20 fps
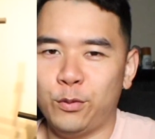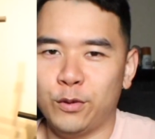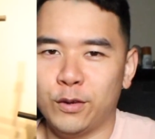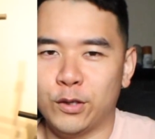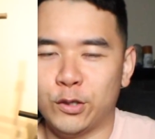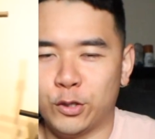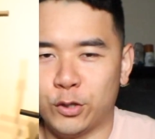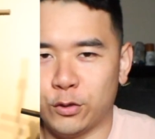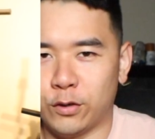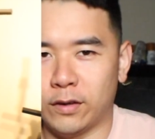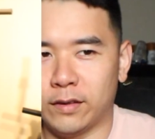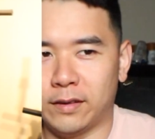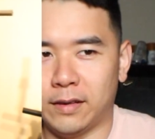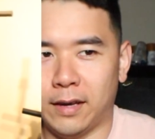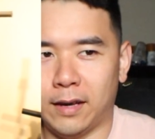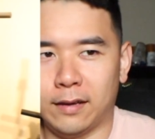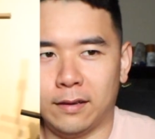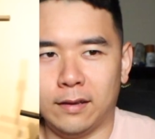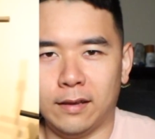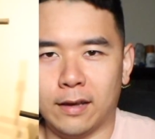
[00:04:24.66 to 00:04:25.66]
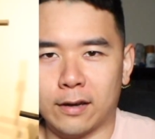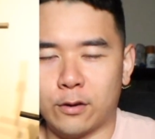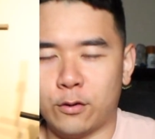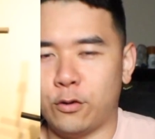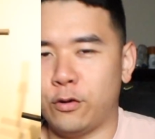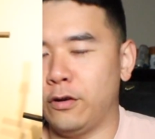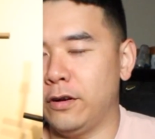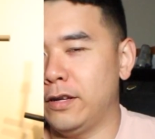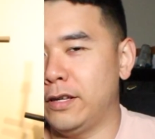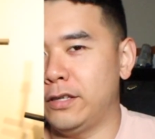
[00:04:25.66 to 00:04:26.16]
you enjoyed that
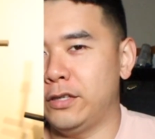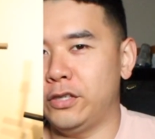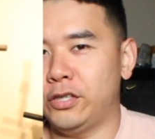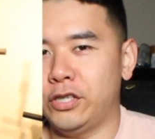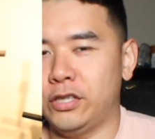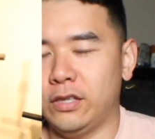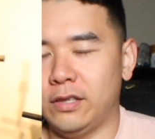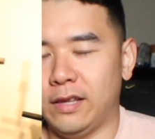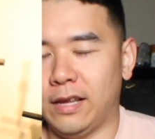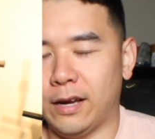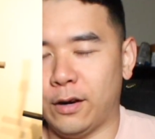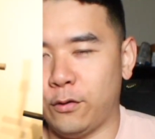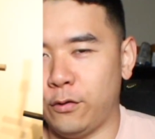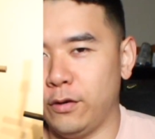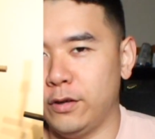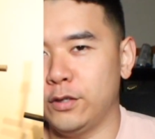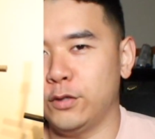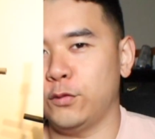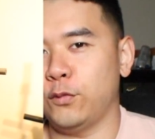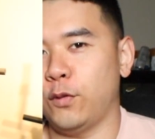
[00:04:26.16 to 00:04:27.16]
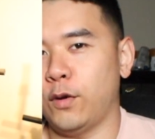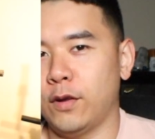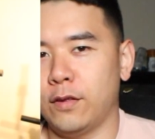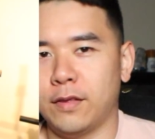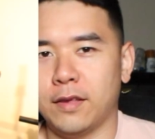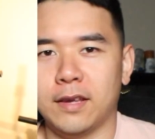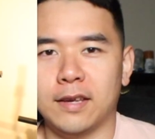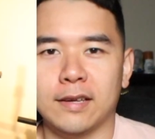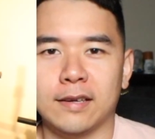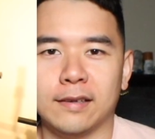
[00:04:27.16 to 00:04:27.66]

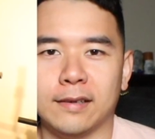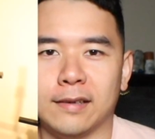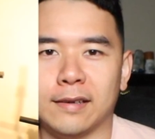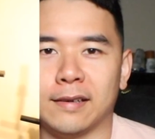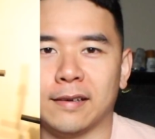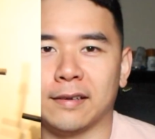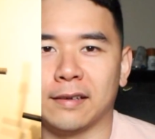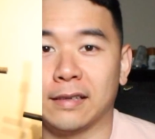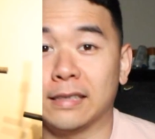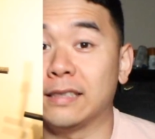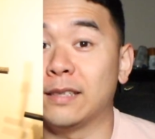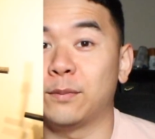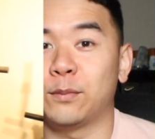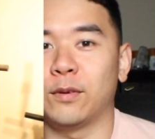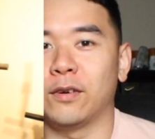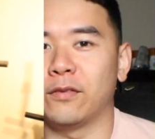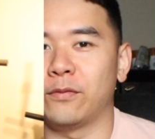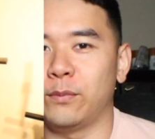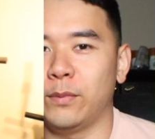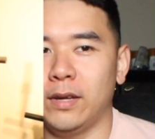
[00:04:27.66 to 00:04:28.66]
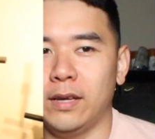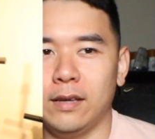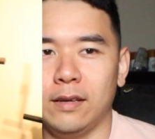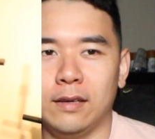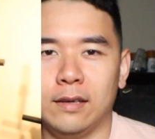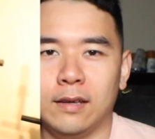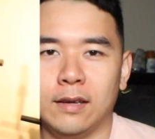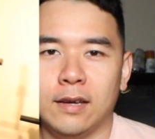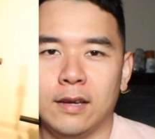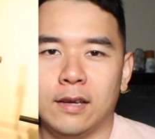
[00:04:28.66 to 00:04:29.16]
cringe-worthy clip of me